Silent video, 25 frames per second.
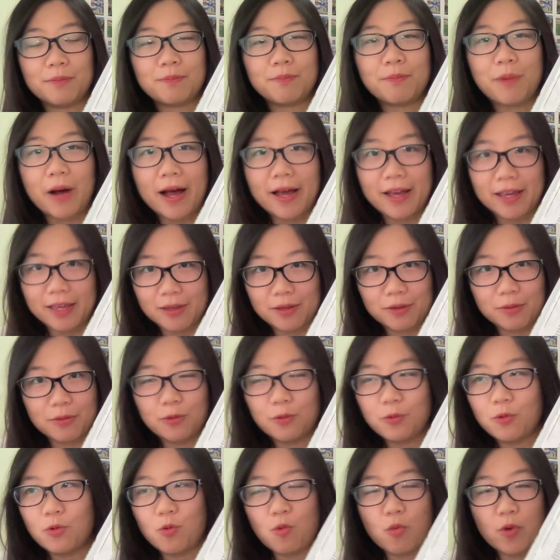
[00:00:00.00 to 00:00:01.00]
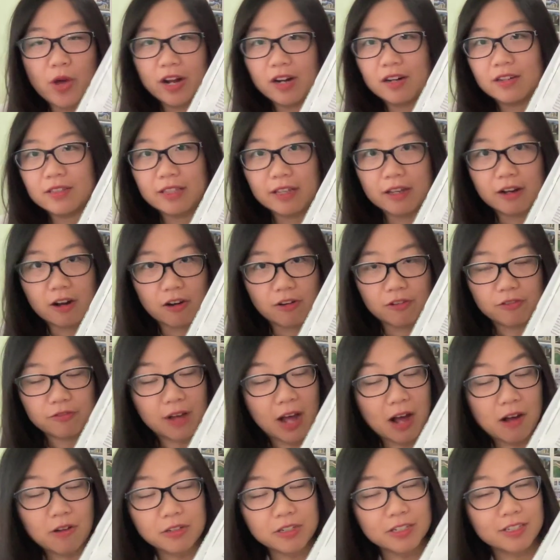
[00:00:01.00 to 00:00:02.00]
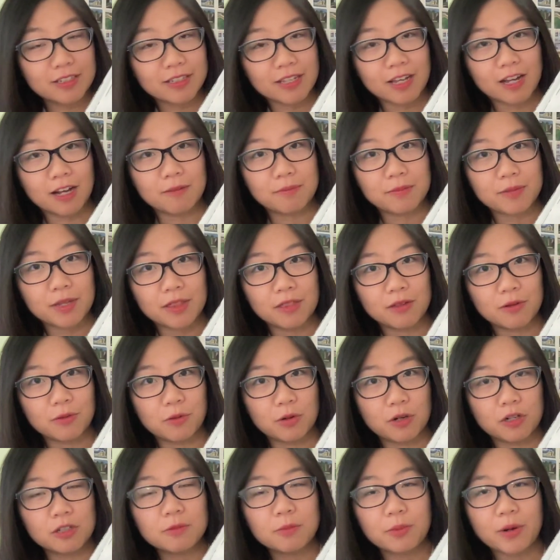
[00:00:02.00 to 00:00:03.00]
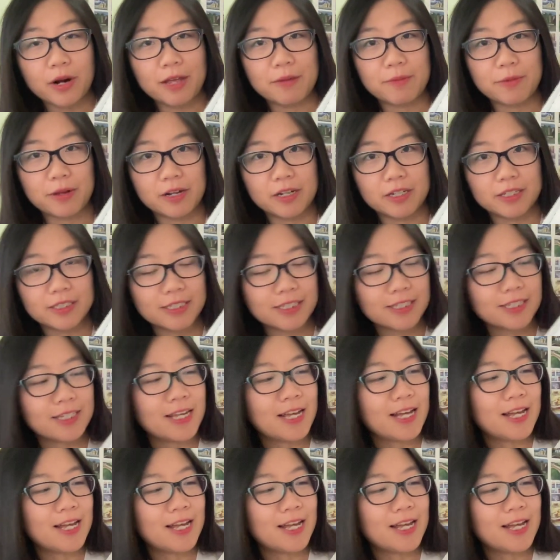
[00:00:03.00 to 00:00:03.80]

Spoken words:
by where they are found in the world primarily.